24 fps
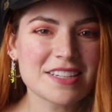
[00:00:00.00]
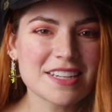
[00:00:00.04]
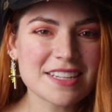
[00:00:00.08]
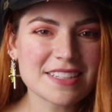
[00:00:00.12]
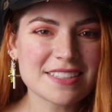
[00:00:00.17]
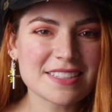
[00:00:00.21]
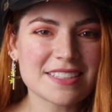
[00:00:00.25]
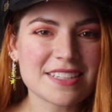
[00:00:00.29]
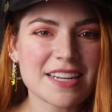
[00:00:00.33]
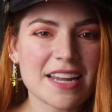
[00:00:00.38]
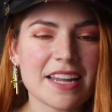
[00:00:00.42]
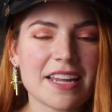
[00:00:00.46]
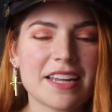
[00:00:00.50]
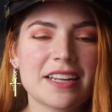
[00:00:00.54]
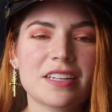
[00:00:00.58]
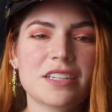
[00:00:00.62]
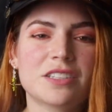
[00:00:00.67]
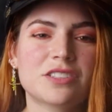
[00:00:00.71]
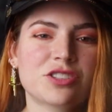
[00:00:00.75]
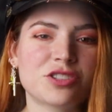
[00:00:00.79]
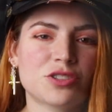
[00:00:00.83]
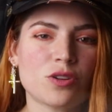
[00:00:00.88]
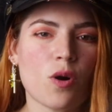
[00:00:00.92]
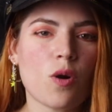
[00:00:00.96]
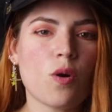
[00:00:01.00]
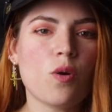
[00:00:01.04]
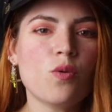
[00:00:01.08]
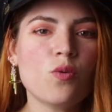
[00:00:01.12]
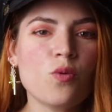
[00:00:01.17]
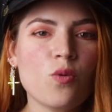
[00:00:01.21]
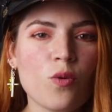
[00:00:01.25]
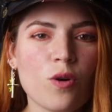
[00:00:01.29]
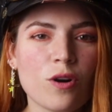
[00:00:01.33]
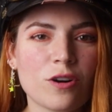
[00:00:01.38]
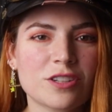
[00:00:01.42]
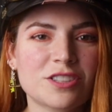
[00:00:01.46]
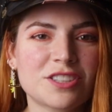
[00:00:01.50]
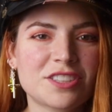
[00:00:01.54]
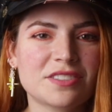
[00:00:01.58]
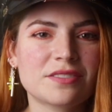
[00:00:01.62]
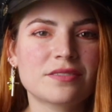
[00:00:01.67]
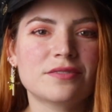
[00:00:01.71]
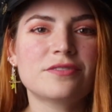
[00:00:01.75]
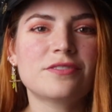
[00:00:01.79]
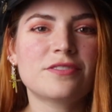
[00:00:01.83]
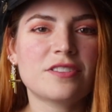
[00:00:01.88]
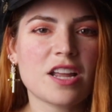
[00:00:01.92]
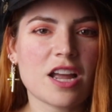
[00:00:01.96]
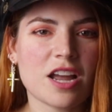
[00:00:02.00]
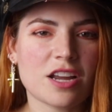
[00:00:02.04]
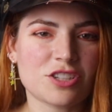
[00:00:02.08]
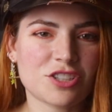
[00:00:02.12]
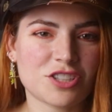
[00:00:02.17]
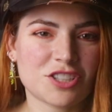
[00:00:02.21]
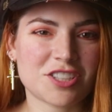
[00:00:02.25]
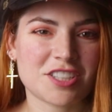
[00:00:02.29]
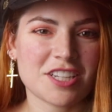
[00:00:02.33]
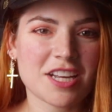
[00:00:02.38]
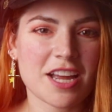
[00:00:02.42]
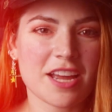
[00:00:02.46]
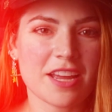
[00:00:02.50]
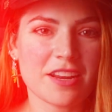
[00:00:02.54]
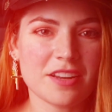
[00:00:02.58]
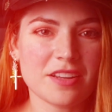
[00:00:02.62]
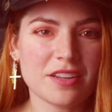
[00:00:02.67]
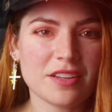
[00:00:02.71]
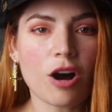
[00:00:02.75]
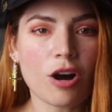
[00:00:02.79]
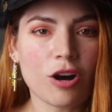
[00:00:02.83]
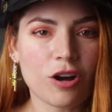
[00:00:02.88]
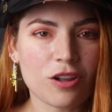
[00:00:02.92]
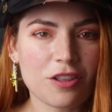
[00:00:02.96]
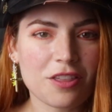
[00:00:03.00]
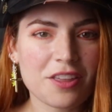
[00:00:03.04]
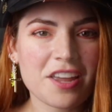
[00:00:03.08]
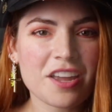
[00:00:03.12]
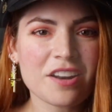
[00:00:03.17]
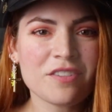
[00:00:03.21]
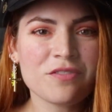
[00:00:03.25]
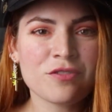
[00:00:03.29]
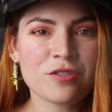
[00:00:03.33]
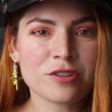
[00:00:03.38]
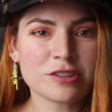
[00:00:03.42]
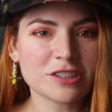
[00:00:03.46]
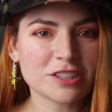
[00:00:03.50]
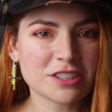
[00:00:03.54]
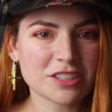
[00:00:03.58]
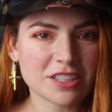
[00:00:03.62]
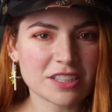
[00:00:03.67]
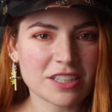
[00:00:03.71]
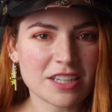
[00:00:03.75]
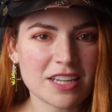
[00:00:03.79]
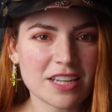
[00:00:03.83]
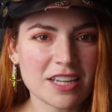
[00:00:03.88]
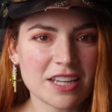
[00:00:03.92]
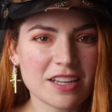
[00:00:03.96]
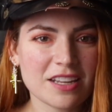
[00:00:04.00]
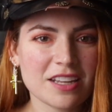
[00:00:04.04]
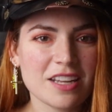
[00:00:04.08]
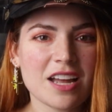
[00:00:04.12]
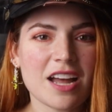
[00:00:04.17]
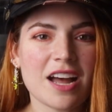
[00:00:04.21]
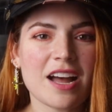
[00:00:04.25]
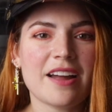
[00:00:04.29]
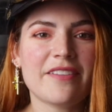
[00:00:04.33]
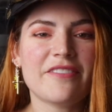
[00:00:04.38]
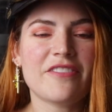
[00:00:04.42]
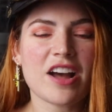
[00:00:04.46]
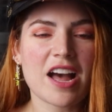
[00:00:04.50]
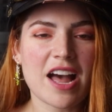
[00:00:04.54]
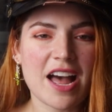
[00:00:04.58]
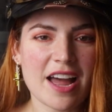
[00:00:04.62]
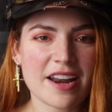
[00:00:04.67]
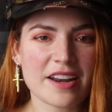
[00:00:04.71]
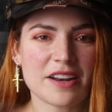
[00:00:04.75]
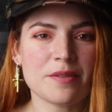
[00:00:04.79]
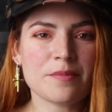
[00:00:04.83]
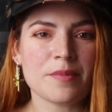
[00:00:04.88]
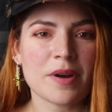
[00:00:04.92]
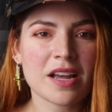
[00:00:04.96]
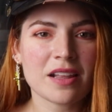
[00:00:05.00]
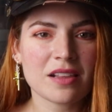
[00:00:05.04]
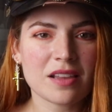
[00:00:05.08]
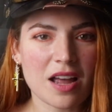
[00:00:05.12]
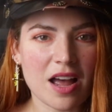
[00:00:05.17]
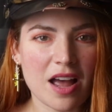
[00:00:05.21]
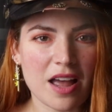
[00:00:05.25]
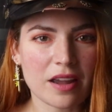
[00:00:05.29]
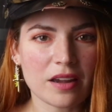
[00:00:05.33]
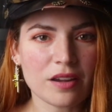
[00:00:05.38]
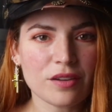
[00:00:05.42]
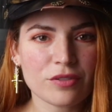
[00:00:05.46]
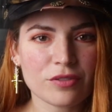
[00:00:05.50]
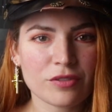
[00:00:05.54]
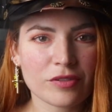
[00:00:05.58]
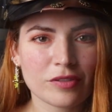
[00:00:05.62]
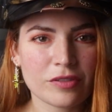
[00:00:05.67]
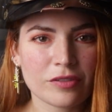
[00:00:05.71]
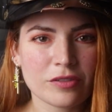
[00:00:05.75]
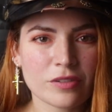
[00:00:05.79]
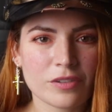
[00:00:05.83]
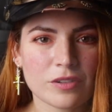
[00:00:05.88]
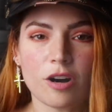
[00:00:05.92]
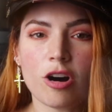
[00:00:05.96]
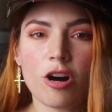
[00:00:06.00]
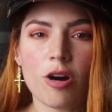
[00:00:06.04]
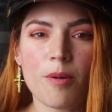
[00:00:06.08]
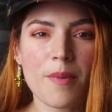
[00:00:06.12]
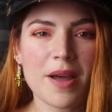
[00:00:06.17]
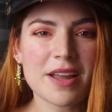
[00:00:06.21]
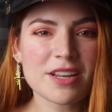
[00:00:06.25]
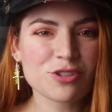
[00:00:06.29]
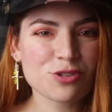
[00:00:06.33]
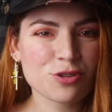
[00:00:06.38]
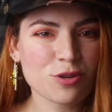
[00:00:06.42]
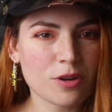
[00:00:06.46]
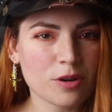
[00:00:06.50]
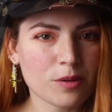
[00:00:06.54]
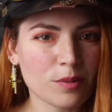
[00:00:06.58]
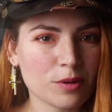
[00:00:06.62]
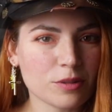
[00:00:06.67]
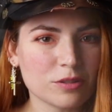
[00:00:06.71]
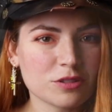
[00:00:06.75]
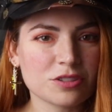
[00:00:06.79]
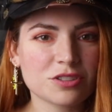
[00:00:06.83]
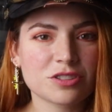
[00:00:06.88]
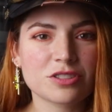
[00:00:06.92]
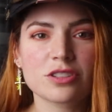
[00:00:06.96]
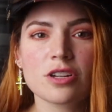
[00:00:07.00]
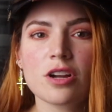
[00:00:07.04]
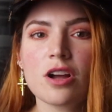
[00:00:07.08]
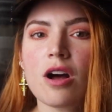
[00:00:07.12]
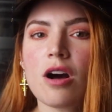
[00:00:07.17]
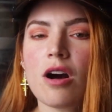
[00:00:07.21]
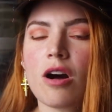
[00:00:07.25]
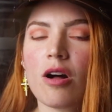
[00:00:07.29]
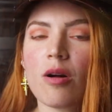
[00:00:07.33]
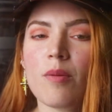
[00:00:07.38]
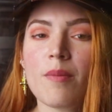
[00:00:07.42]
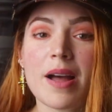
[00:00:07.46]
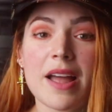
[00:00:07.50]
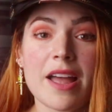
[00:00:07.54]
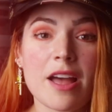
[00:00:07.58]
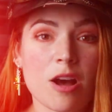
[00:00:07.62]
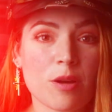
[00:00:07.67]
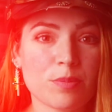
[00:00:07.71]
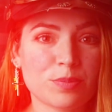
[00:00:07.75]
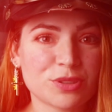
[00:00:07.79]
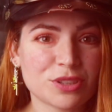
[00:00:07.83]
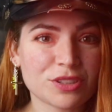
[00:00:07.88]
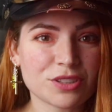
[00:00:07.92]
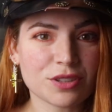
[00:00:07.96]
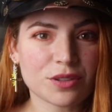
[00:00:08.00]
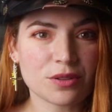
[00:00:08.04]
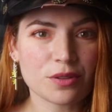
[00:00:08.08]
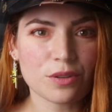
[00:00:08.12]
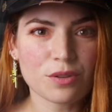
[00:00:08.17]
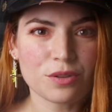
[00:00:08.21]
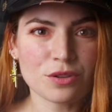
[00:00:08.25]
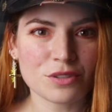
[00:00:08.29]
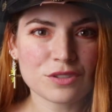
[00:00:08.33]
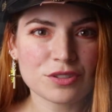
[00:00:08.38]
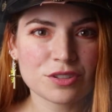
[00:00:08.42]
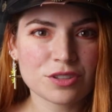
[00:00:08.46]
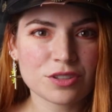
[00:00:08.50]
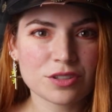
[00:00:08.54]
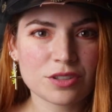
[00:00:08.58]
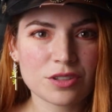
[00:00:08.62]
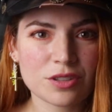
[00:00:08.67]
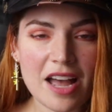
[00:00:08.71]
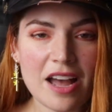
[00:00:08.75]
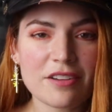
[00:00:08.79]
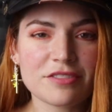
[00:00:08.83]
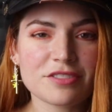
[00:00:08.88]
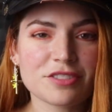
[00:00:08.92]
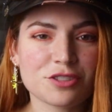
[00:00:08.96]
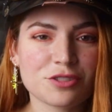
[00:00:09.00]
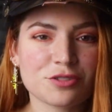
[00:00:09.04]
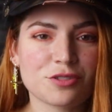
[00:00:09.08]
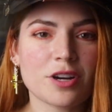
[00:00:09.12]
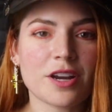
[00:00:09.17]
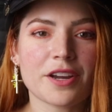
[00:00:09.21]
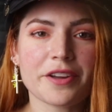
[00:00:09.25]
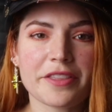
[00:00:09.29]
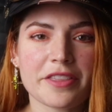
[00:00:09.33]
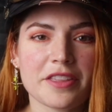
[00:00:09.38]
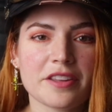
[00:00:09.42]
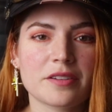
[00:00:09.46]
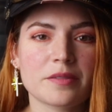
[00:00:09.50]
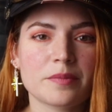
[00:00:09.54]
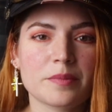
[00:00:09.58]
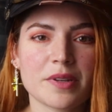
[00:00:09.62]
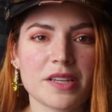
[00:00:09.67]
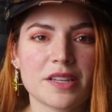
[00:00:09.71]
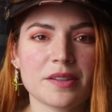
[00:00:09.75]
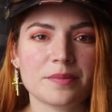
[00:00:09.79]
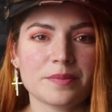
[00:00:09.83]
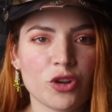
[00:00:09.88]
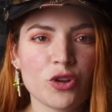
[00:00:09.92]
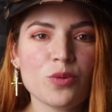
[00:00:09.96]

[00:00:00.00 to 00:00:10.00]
Disney, in his own words and flesh, said, "All the adversity I've had in my life, all my troubles, all my obstacles have strengthened me.